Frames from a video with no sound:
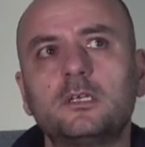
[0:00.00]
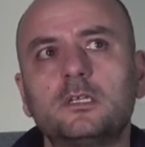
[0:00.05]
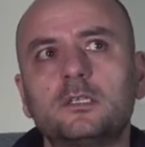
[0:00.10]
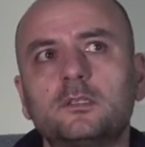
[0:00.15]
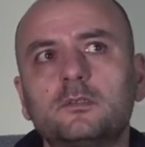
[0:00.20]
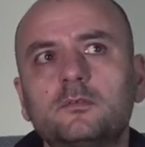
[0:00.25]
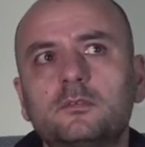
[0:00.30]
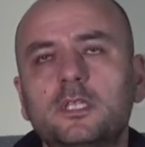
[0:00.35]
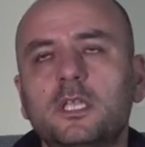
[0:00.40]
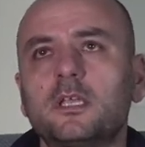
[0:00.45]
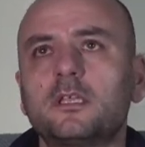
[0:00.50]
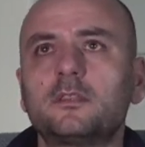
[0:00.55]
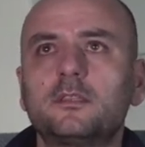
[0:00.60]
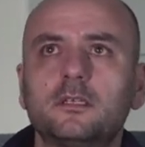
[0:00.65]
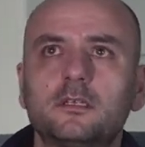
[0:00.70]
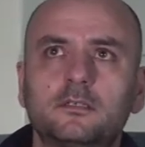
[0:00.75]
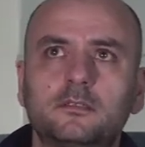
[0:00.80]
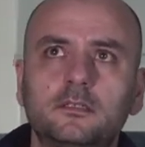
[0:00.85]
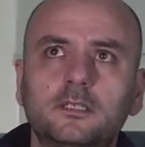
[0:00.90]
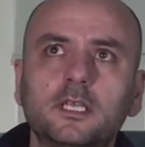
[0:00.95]
to take
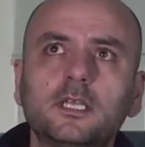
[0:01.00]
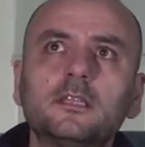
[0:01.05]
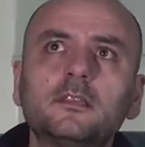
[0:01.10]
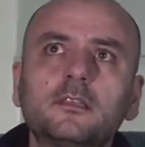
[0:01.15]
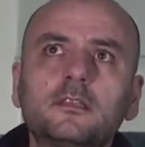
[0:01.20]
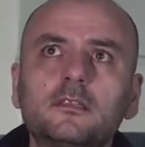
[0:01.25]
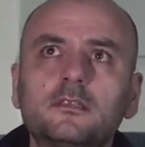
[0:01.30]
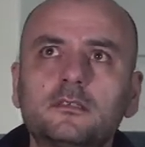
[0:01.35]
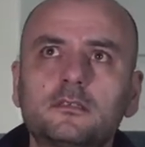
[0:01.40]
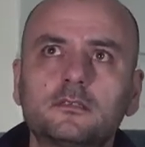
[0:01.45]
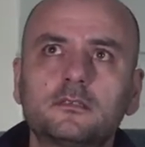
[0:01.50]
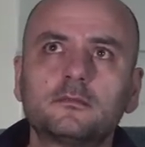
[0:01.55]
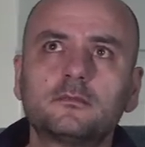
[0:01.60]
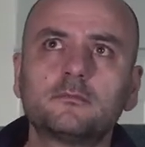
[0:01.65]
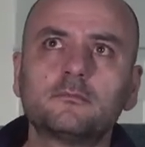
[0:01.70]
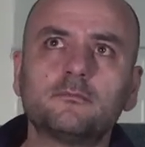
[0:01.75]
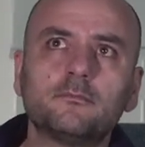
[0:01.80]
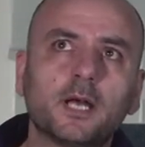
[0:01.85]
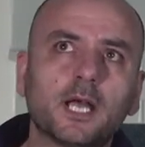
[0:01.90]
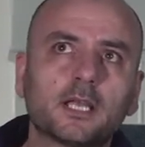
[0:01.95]
their dead
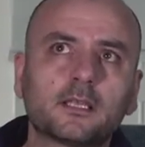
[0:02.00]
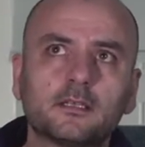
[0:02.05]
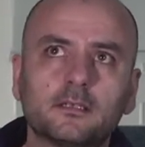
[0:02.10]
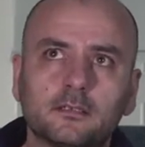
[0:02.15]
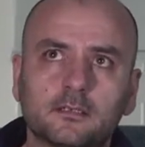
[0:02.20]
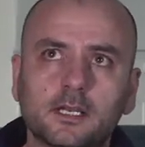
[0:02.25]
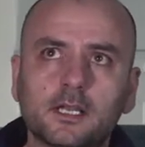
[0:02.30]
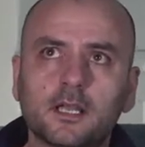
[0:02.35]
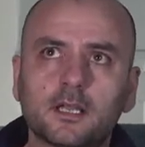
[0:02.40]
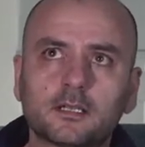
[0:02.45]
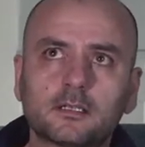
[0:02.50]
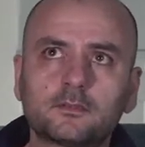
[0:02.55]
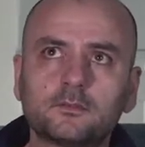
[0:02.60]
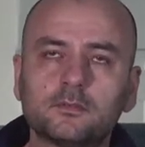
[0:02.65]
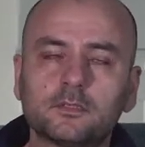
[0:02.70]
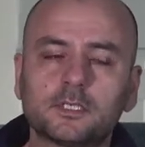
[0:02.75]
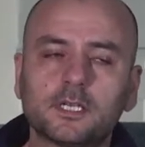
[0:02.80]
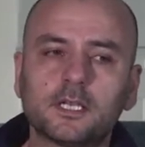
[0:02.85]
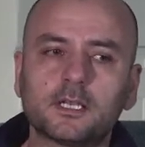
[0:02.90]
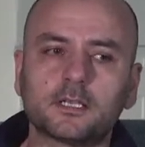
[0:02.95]
back in Iraq to
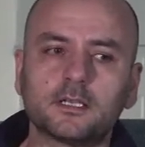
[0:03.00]
Iraq.